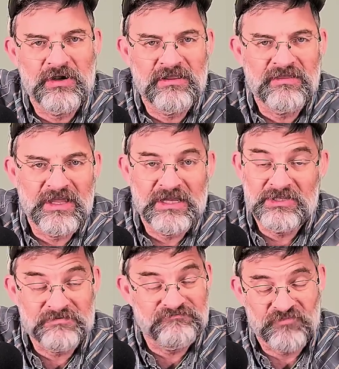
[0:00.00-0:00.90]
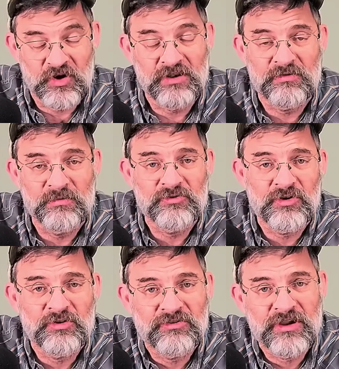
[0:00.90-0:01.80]
anything, just friends from the
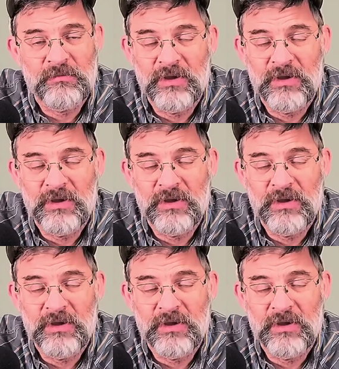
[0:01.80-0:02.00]
church there.